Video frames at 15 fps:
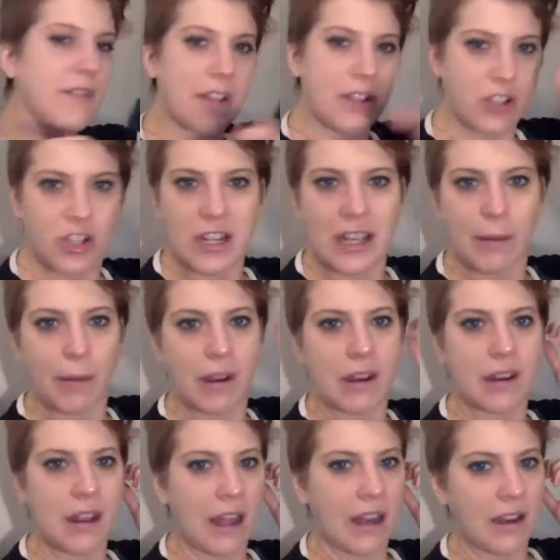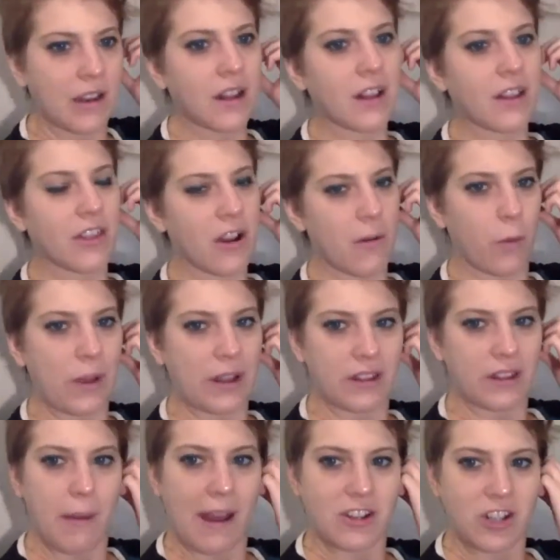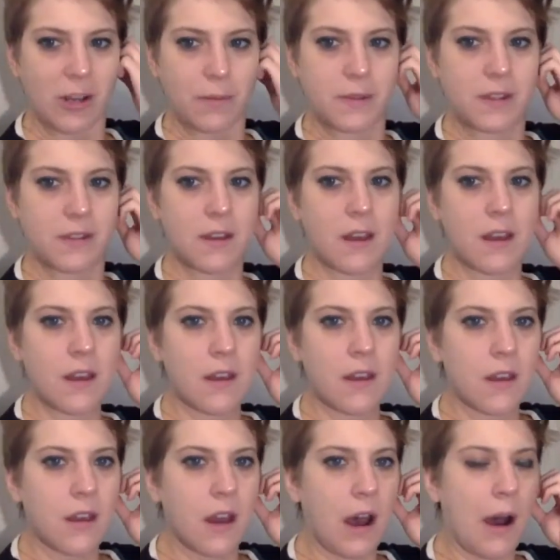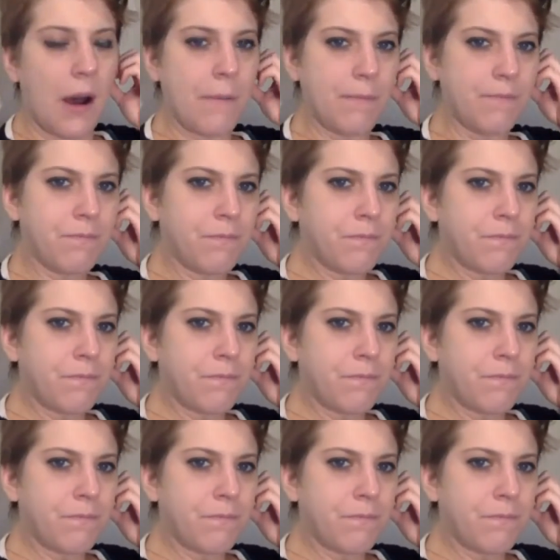of each team and their weekly matchups. The